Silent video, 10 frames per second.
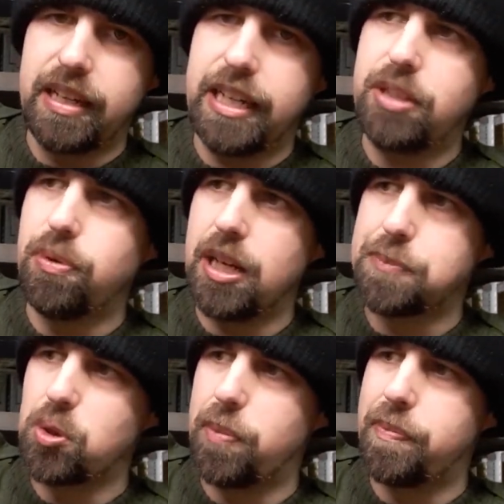it will
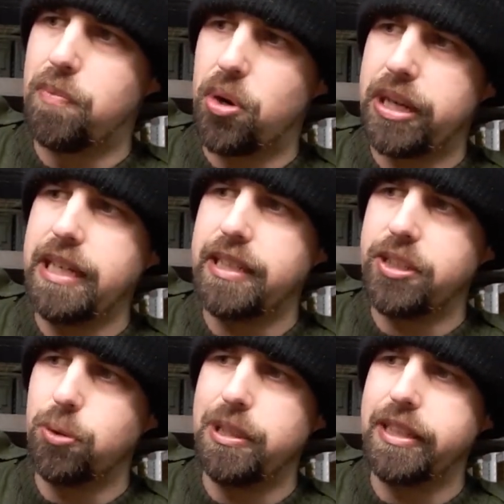absorb more heat
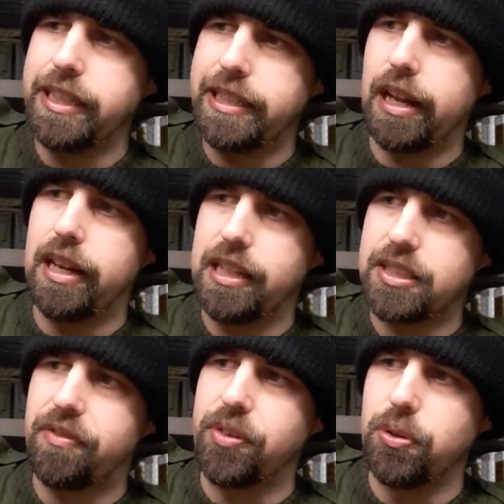and you will need
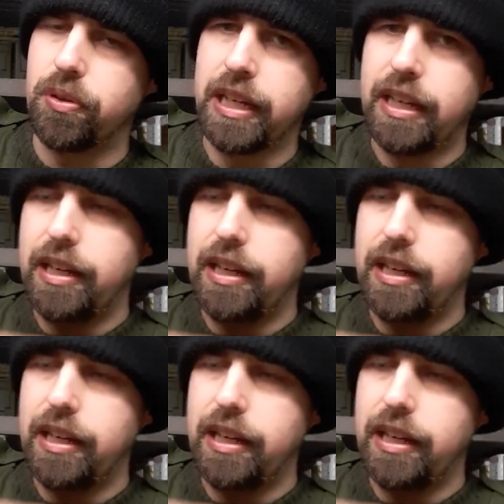less fuel.